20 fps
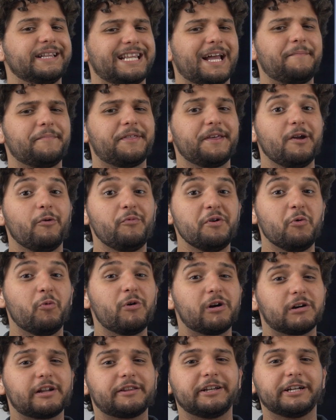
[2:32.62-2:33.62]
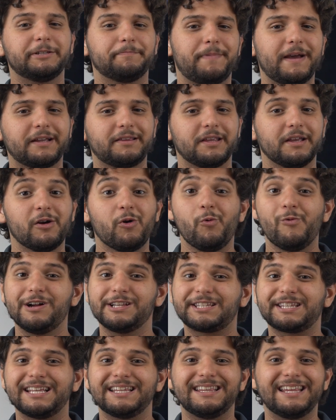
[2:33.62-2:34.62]
Something we weren't expecting
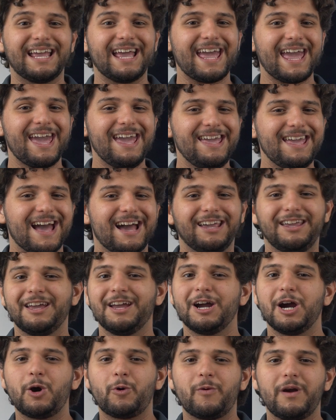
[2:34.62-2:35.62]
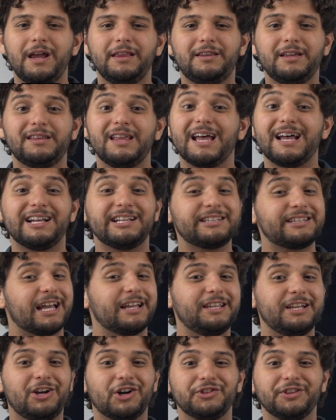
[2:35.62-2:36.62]
was that the AI created a
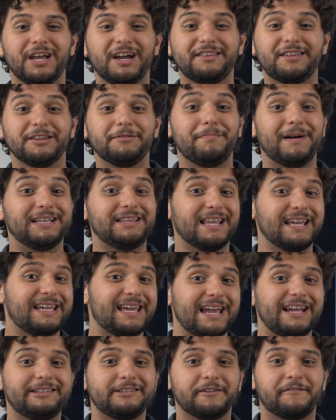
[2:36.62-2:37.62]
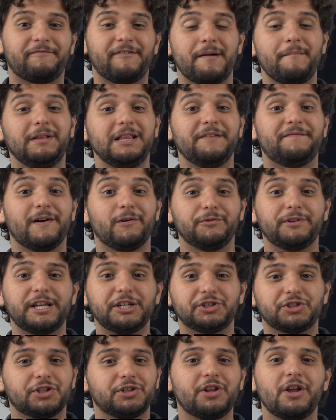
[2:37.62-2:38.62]
study conducted by the Kaiser Family
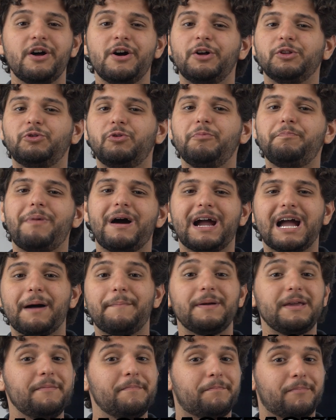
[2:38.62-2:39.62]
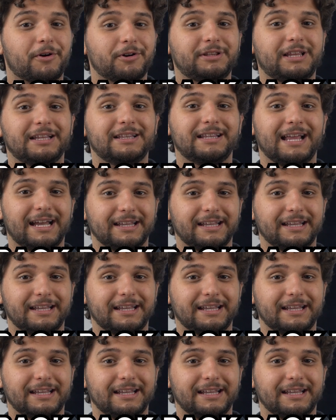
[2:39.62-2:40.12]
Foundation to back up important